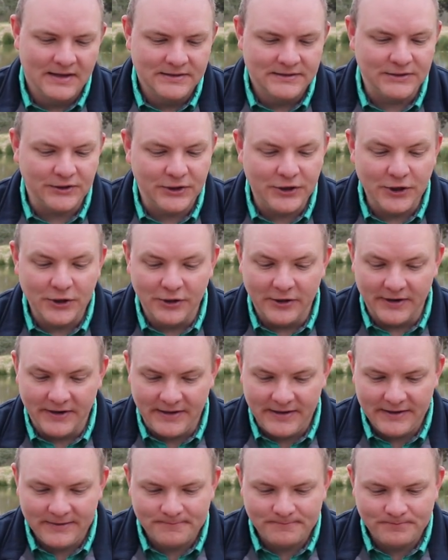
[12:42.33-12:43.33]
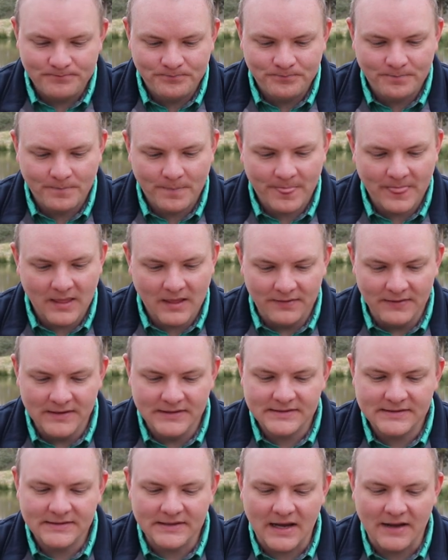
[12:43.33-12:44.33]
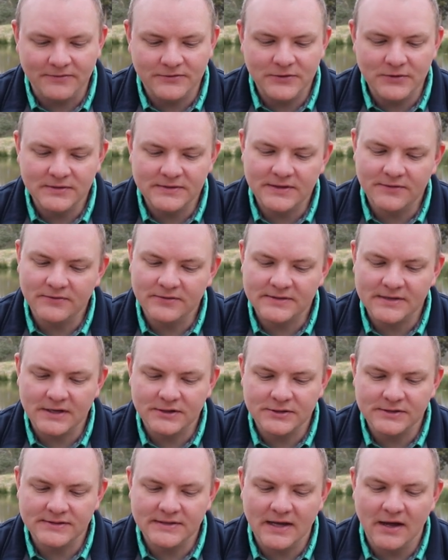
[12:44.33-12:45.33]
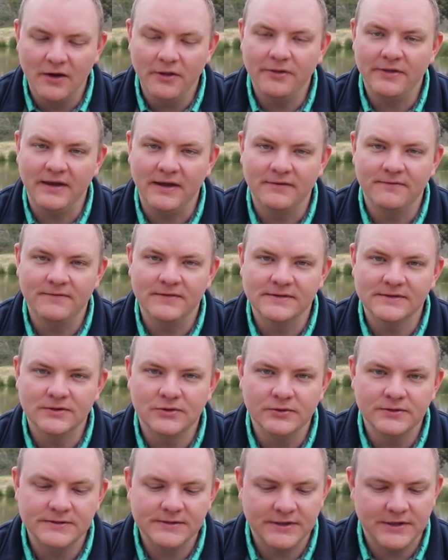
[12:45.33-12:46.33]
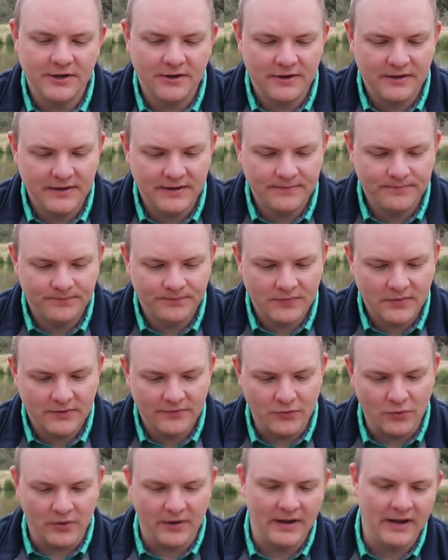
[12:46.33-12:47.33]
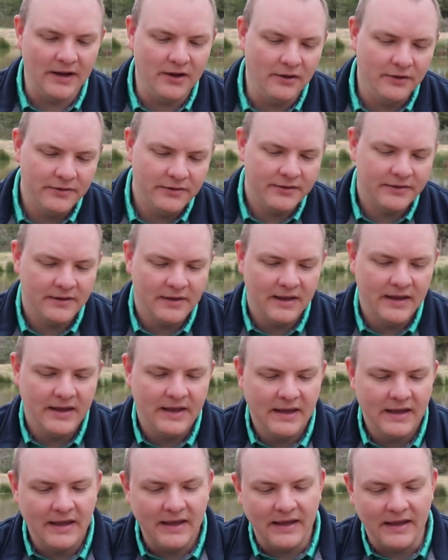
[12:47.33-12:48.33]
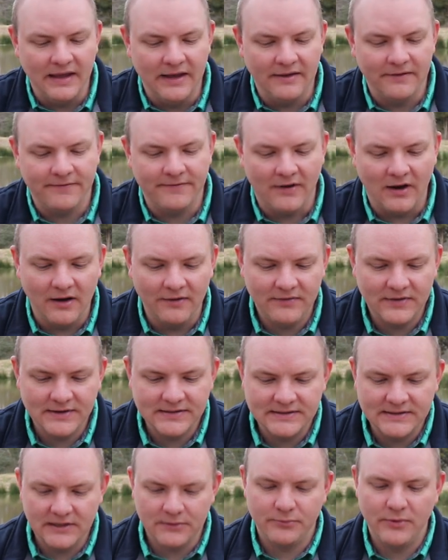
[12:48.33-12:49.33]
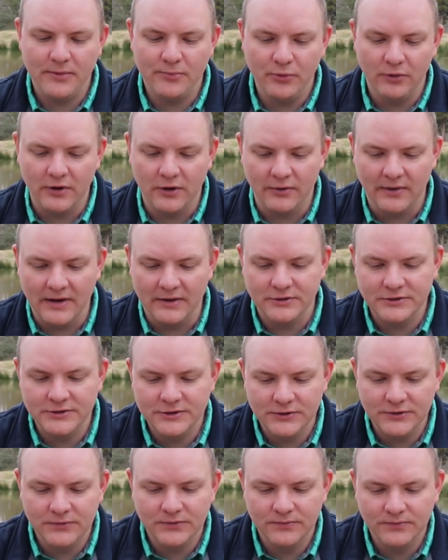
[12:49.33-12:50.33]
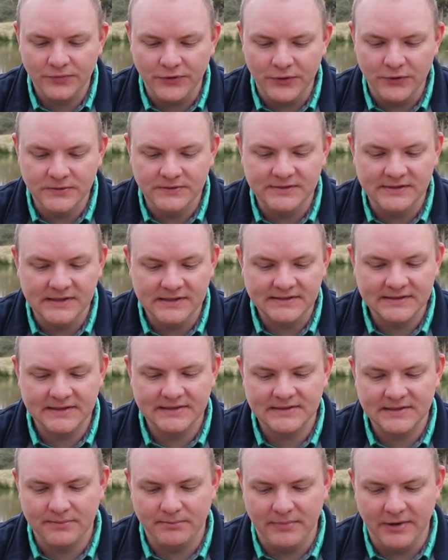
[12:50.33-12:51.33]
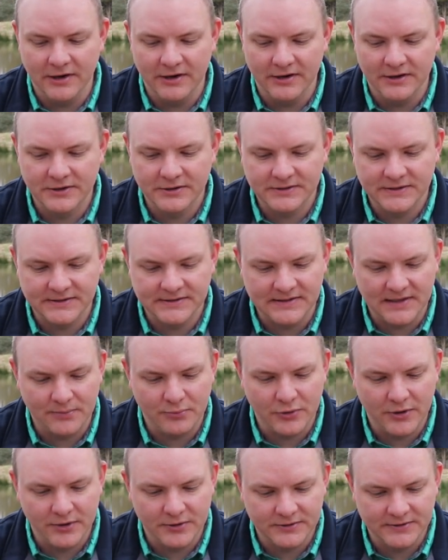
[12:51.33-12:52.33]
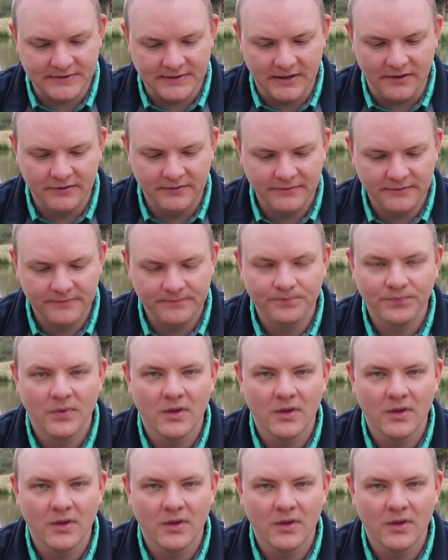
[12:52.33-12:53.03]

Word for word: Security. This, I have two different sections, health and physical security. For health, if obvious sick people are around you, use distance and barriers to separate yourself.